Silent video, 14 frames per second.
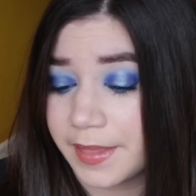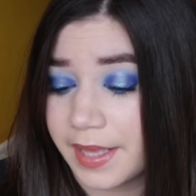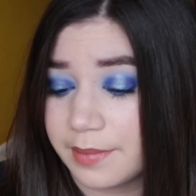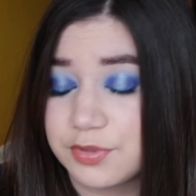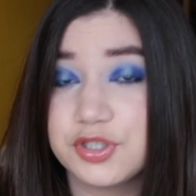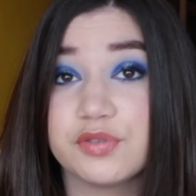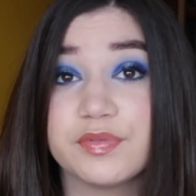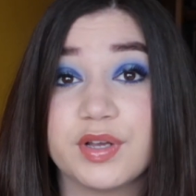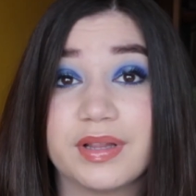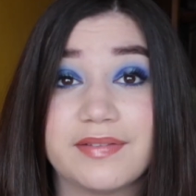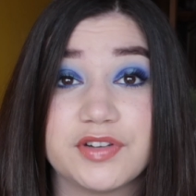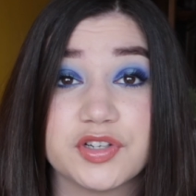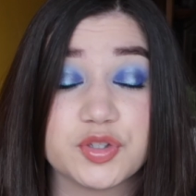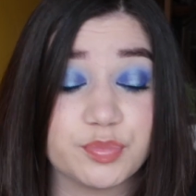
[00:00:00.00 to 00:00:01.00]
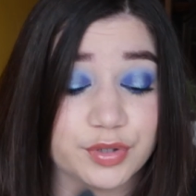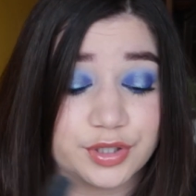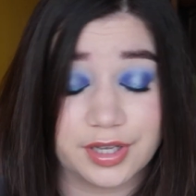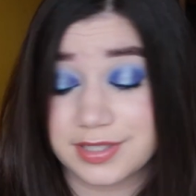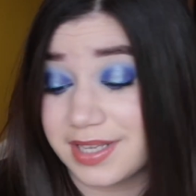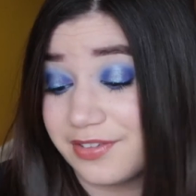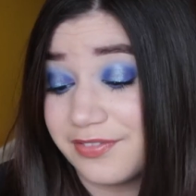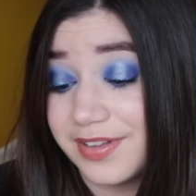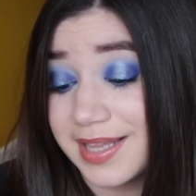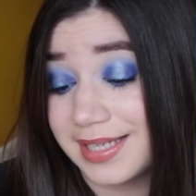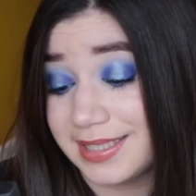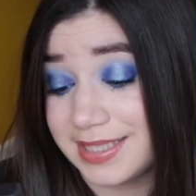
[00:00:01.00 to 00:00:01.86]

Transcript: I'm sure we all have those products. I feel like